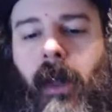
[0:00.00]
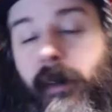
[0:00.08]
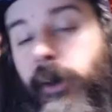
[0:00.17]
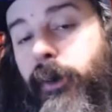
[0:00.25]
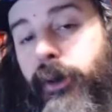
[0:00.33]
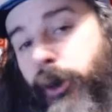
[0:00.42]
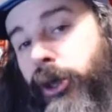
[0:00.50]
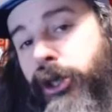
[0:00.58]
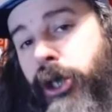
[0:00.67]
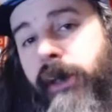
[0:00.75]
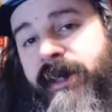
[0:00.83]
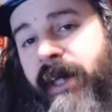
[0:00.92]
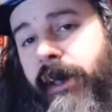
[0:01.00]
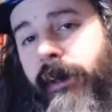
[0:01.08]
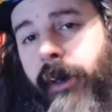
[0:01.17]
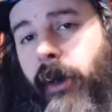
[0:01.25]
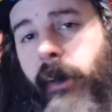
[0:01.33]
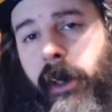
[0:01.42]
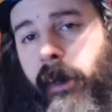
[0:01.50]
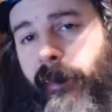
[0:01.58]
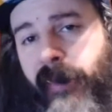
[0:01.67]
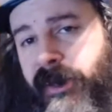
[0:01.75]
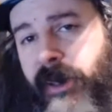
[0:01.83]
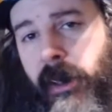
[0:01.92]
mean, you were doing Shark Tank. You're going in and
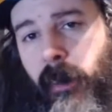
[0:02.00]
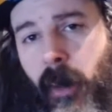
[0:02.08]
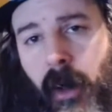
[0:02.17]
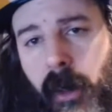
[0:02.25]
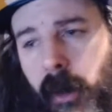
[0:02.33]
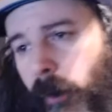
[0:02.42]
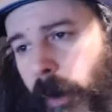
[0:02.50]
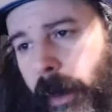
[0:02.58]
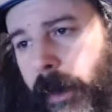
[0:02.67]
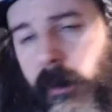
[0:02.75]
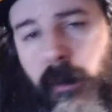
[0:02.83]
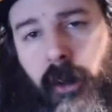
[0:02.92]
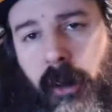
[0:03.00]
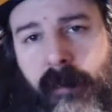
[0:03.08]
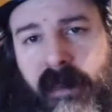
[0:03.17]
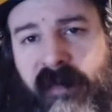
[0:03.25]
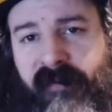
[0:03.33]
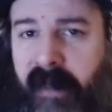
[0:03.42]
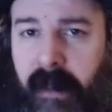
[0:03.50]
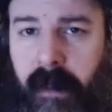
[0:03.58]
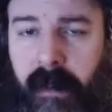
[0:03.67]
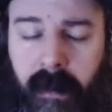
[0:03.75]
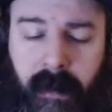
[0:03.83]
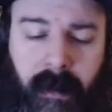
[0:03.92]
pitching and walking away, and you couldn't be
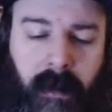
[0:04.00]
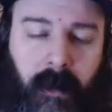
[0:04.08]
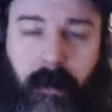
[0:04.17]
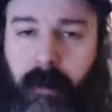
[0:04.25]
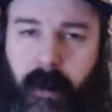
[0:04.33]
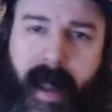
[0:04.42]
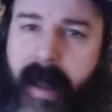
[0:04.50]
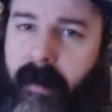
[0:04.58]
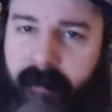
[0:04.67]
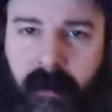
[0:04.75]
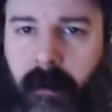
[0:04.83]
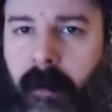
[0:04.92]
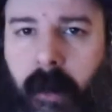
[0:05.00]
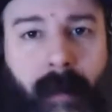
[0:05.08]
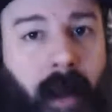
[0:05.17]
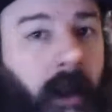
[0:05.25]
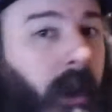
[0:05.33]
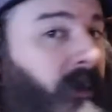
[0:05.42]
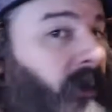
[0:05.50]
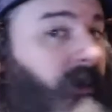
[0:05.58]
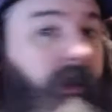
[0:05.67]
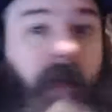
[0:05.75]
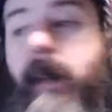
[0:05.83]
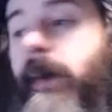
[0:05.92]
defeated. You had to feel good about it, even if
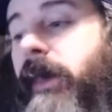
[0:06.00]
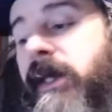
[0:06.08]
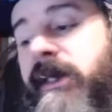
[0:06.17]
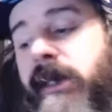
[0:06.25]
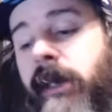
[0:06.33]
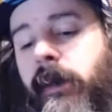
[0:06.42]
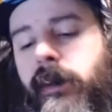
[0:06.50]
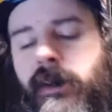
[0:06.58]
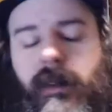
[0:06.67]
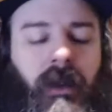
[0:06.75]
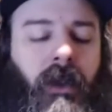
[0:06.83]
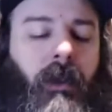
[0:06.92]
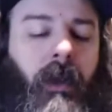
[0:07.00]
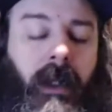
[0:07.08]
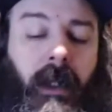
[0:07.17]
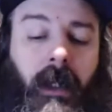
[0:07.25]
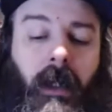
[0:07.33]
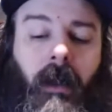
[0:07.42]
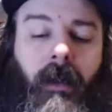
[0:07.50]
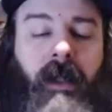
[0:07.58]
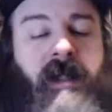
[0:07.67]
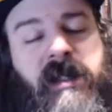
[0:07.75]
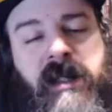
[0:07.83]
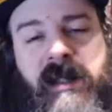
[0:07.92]
maybe they just didn't like what you were doing.
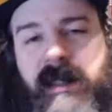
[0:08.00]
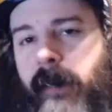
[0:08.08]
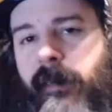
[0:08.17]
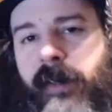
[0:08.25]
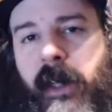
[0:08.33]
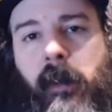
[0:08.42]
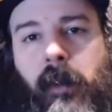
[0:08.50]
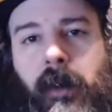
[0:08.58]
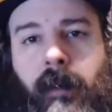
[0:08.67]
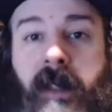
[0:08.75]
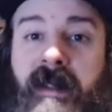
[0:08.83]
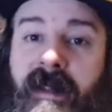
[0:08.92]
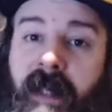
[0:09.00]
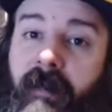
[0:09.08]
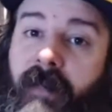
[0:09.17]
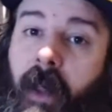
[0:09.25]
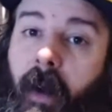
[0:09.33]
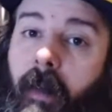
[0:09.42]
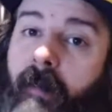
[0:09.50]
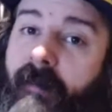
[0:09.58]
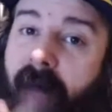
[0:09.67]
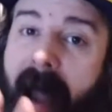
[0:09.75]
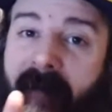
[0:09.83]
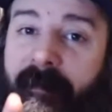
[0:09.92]
This is the same thing where you, instead of though
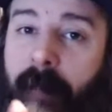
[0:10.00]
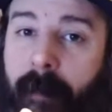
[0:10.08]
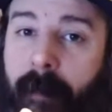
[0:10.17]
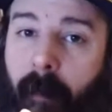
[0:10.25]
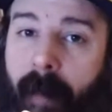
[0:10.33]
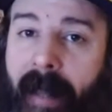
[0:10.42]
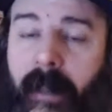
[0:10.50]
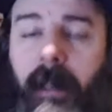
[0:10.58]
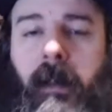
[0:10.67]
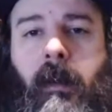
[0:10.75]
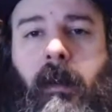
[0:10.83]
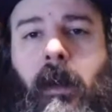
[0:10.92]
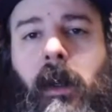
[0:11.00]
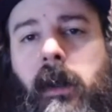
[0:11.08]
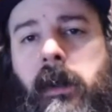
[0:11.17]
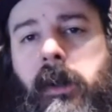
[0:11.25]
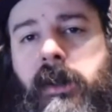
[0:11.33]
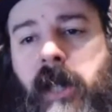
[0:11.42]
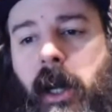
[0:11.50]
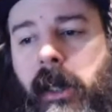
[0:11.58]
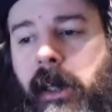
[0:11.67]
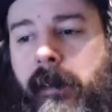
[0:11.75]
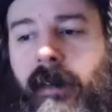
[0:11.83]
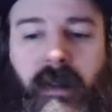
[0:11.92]
5 people backing you, you're
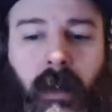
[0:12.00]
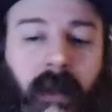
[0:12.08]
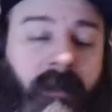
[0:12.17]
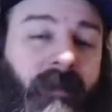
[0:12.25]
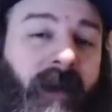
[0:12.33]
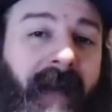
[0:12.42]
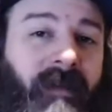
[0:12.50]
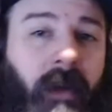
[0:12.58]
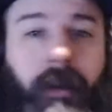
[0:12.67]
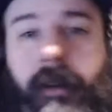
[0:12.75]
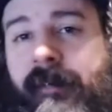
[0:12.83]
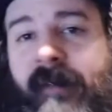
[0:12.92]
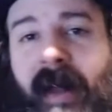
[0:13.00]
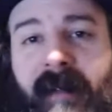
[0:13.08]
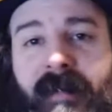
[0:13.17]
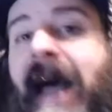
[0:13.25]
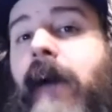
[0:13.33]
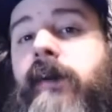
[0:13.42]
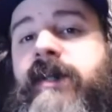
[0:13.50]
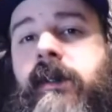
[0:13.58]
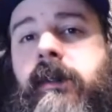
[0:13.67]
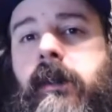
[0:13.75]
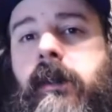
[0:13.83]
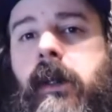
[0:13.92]
talking between 500 to 5,000
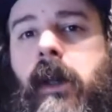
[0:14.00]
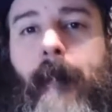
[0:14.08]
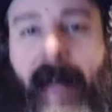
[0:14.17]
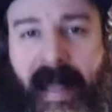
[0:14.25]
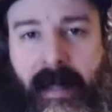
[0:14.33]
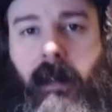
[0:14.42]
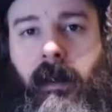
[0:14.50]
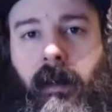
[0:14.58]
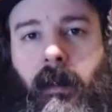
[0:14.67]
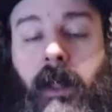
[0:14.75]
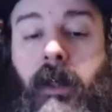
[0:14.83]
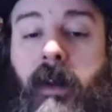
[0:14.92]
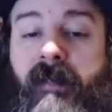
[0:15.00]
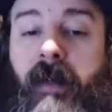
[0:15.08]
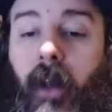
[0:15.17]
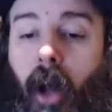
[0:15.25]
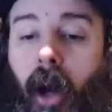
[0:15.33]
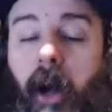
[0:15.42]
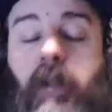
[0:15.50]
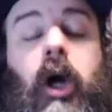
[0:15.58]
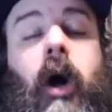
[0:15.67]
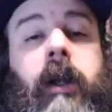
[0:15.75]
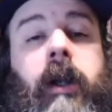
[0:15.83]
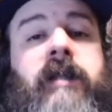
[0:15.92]
backing you, and you have a large
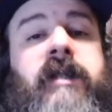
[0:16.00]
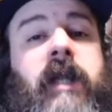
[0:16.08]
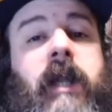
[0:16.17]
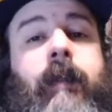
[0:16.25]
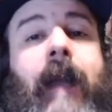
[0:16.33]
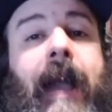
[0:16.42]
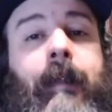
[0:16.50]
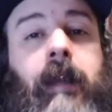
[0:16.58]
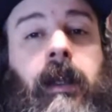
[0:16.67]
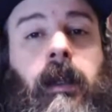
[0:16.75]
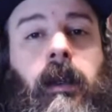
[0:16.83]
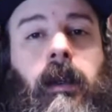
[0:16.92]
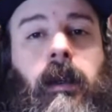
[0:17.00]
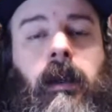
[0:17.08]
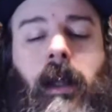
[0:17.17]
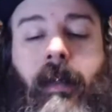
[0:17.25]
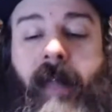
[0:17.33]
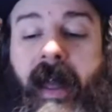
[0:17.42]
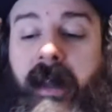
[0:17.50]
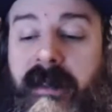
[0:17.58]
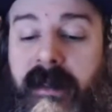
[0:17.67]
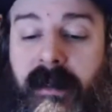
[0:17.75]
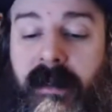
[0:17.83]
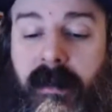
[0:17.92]
audience to keep happy, and that
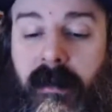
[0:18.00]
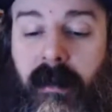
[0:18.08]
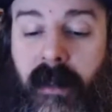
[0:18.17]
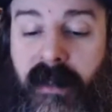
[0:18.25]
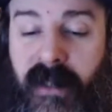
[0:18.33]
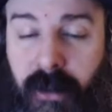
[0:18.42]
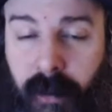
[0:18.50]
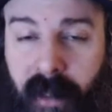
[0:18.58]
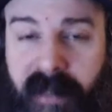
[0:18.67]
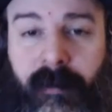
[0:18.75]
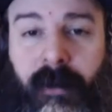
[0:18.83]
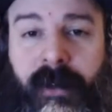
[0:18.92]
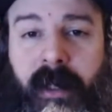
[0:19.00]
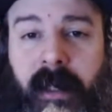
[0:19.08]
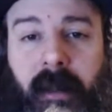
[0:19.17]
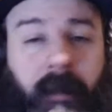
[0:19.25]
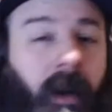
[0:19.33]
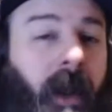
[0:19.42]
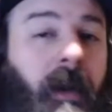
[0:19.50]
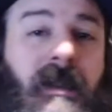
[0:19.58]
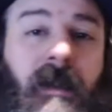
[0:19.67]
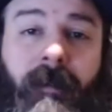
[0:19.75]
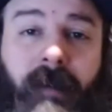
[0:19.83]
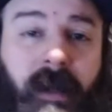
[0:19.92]
is a stressful thing. Like when I
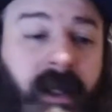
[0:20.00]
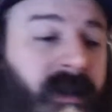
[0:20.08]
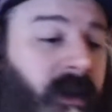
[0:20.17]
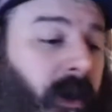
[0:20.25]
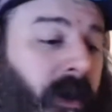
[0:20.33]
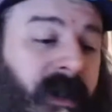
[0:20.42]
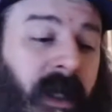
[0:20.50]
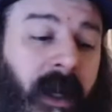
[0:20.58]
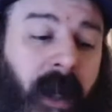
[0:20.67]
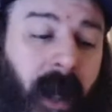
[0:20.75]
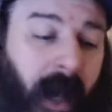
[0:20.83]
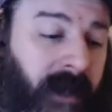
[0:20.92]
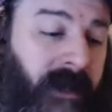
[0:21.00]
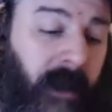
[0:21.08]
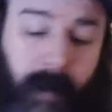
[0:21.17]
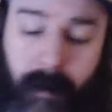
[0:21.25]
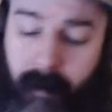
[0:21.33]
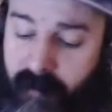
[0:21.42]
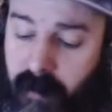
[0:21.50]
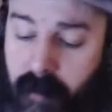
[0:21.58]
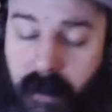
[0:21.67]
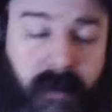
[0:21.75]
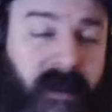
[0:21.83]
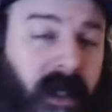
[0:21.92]
consult for Kickstarters, I tell people if you
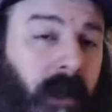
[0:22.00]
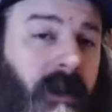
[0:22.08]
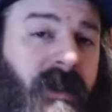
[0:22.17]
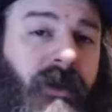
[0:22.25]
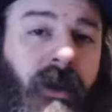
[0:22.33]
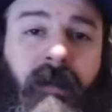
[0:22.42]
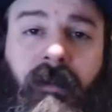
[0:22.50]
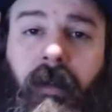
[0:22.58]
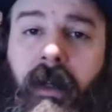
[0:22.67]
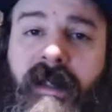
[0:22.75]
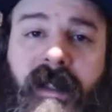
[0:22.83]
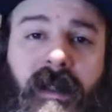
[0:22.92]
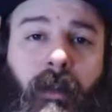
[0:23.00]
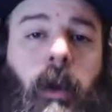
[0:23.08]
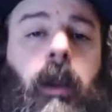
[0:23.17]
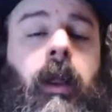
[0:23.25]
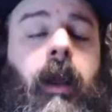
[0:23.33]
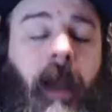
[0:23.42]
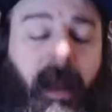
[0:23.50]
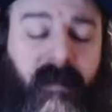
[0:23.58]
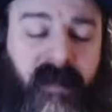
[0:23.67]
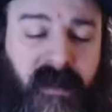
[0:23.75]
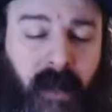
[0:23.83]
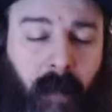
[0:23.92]
don't take constructive criticism well, have
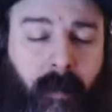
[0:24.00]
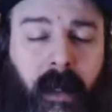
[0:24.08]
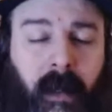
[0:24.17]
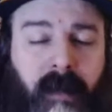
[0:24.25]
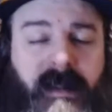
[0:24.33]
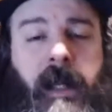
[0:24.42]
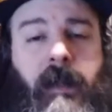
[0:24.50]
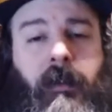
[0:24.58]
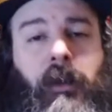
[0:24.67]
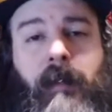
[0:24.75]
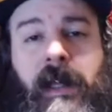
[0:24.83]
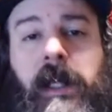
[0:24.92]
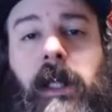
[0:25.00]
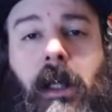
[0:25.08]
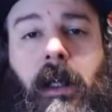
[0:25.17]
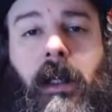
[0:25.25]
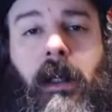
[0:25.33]
somebody else handle your media